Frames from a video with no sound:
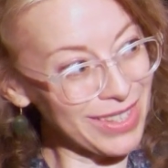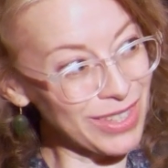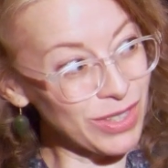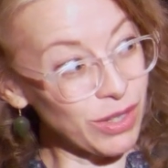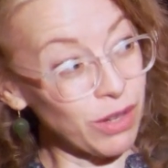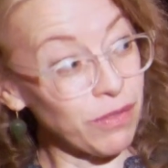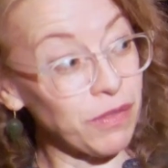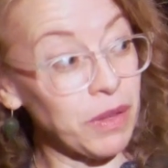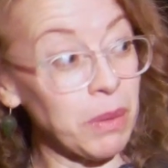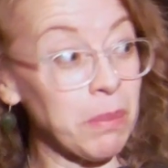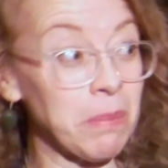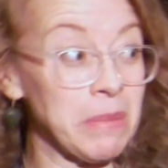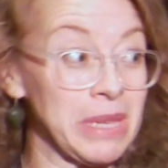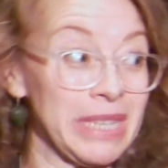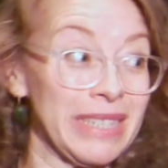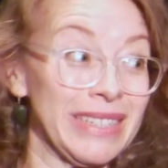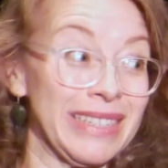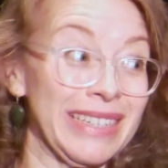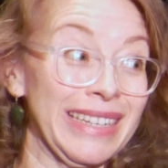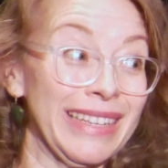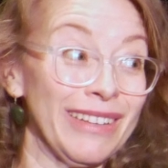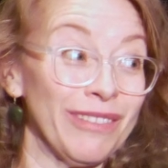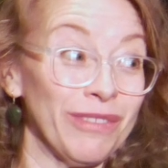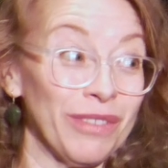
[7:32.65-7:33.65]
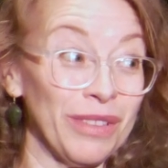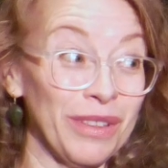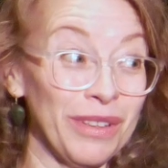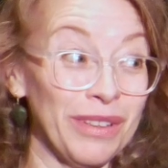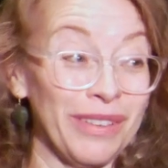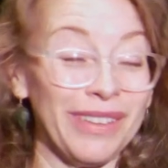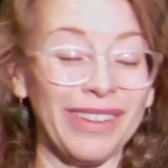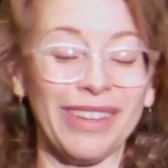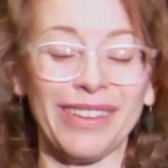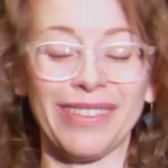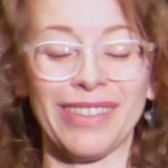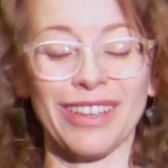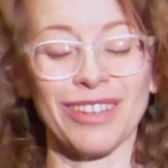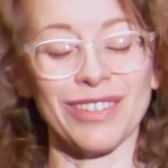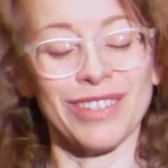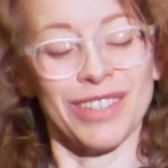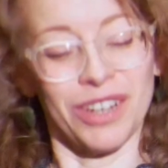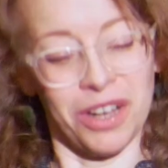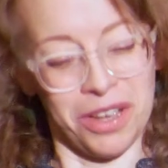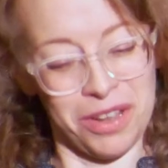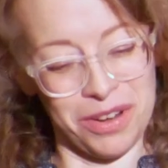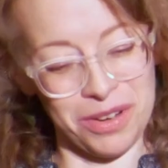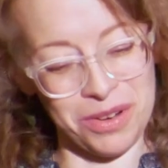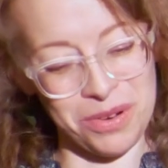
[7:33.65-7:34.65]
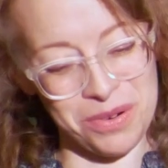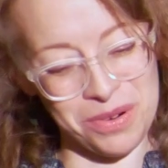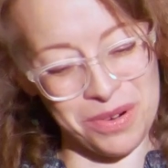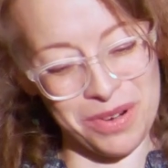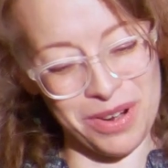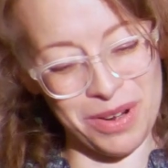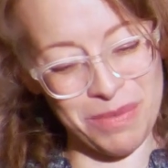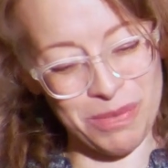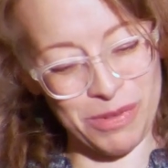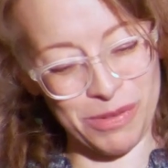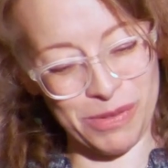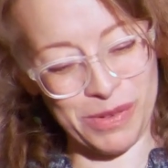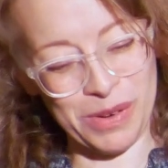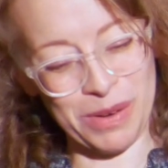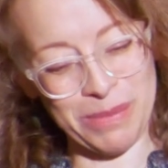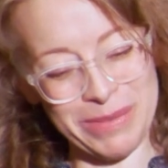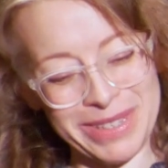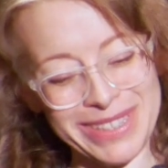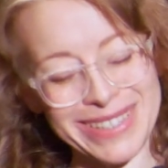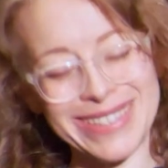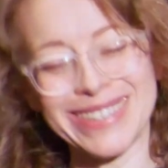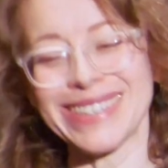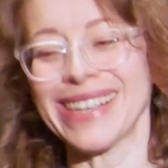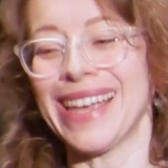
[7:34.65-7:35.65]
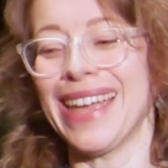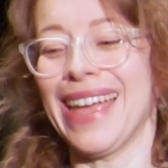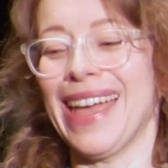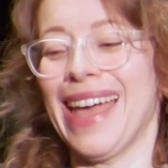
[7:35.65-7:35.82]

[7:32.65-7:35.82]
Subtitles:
So if you missed it, there's an encore performance.